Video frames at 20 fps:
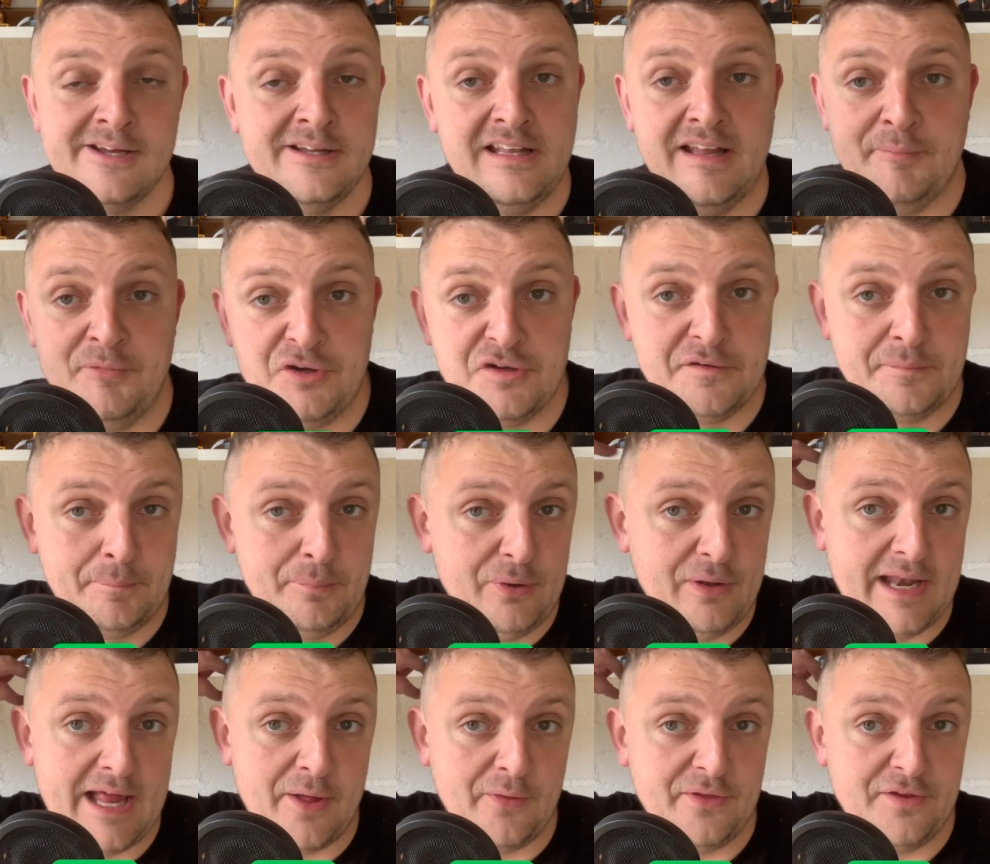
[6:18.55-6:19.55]
Let me just
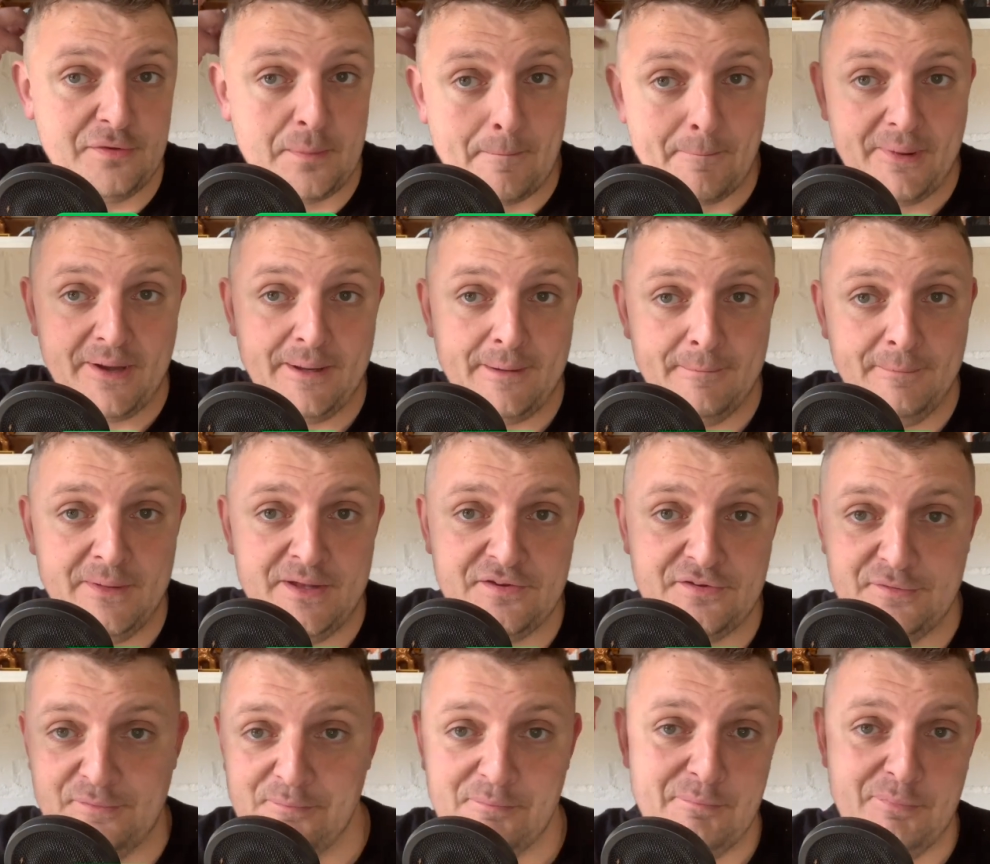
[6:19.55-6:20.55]
pull out this
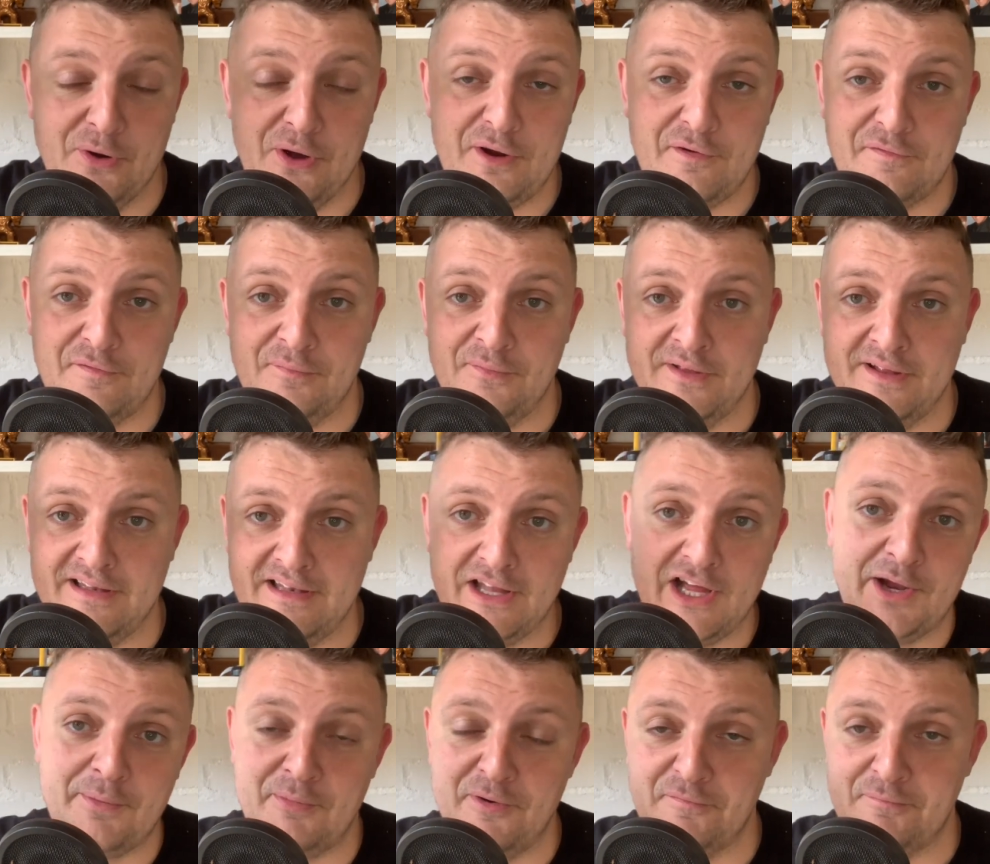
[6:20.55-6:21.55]
book from the
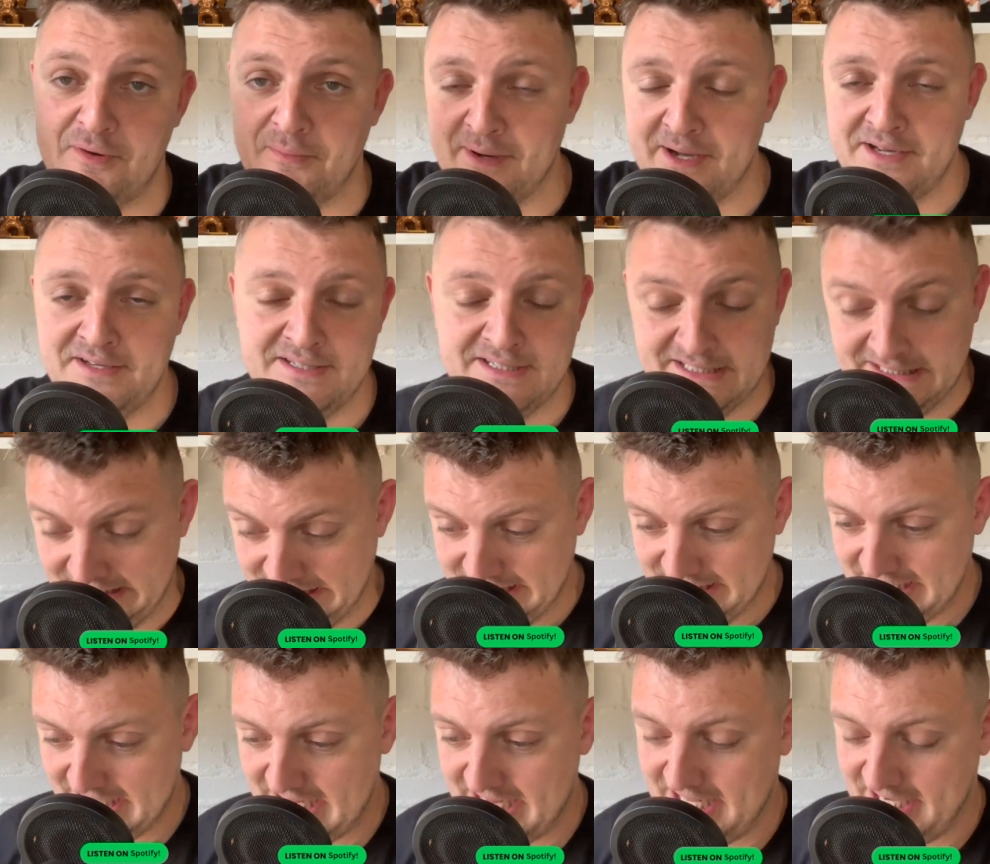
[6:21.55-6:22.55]
library of my mind,
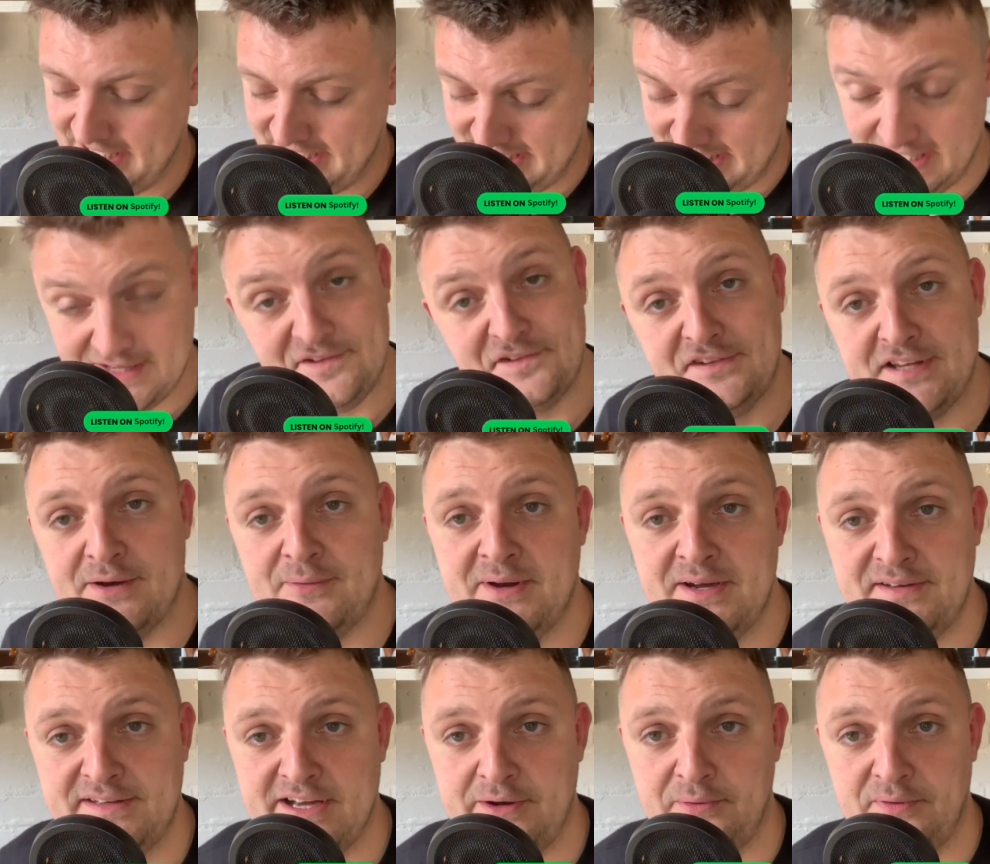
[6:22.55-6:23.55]
and this is how
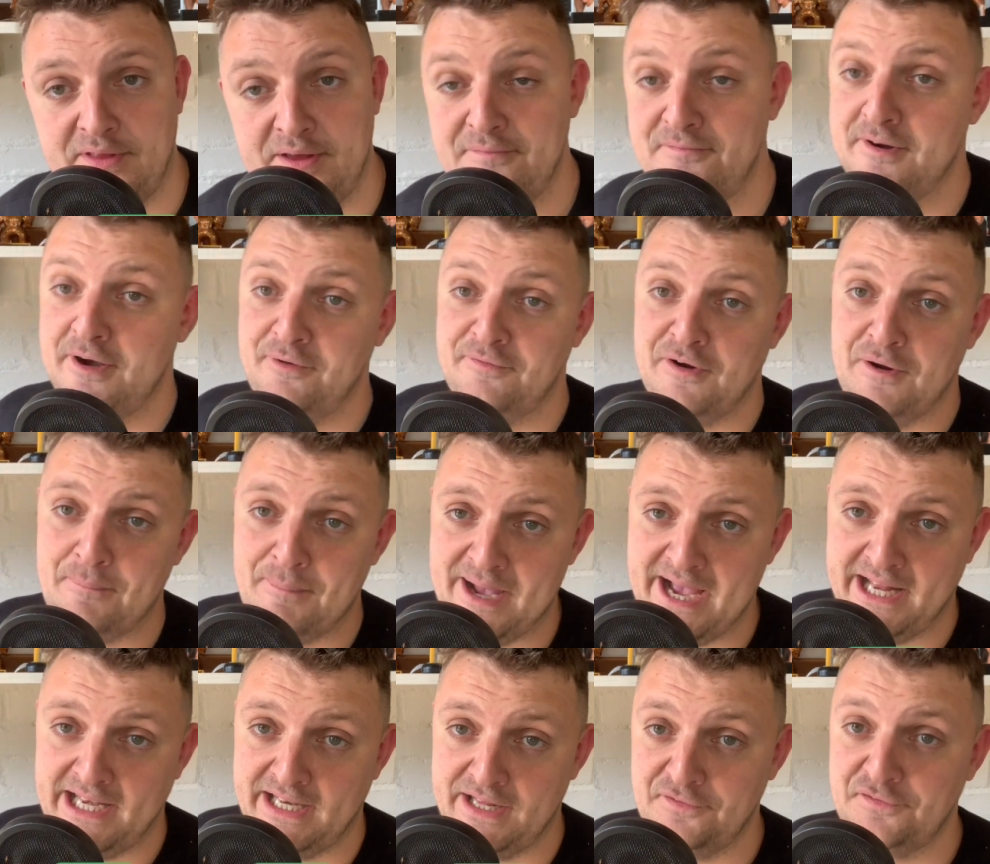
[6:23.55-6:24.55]
I dealt with it very, very badly.